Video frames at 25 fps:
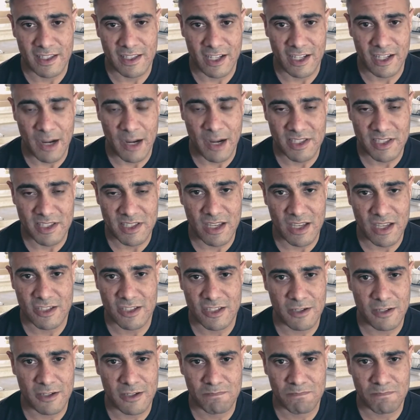comment
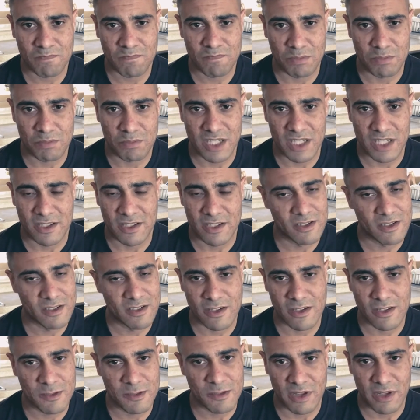section. But
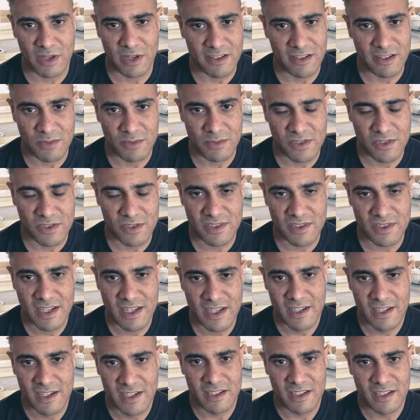there's plenty of them. Just
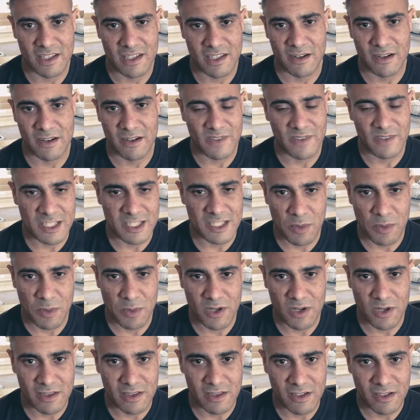get on
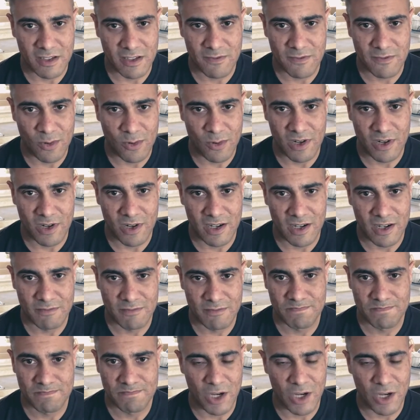Facebook and look for
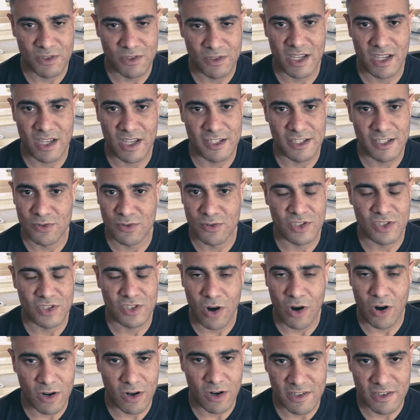Osan used
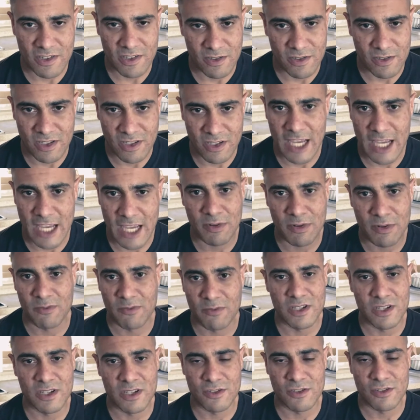cars or Camp
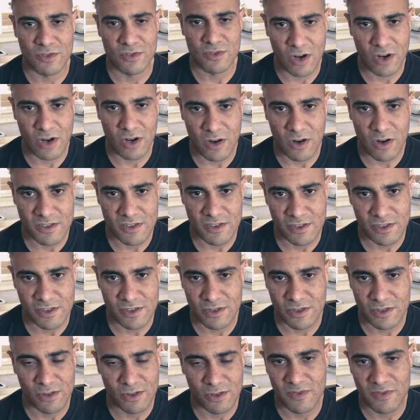Humphreys used cars, and
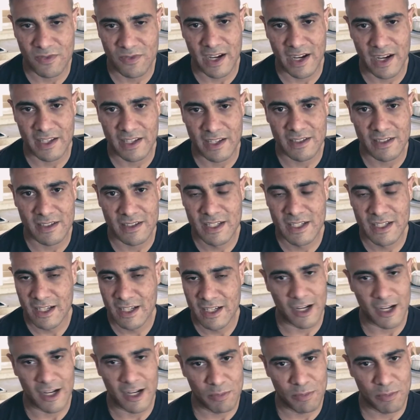you'll find
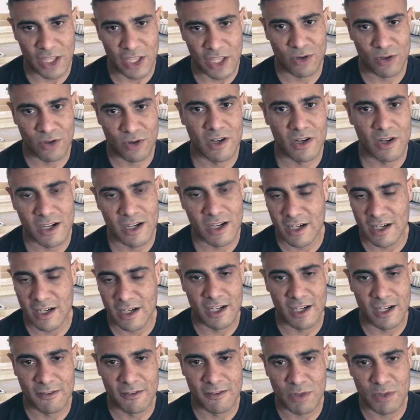a plethora
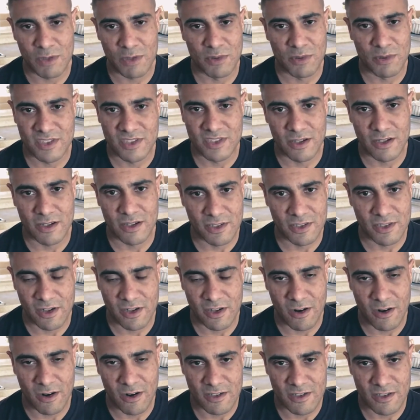of people selling their
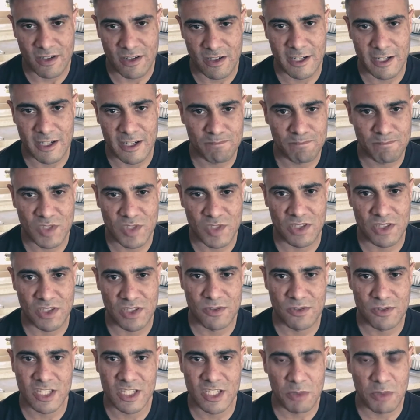cars. All right. So
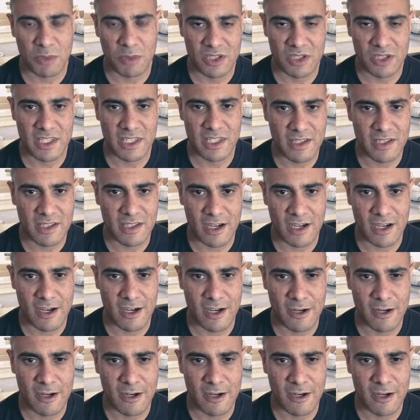these are typically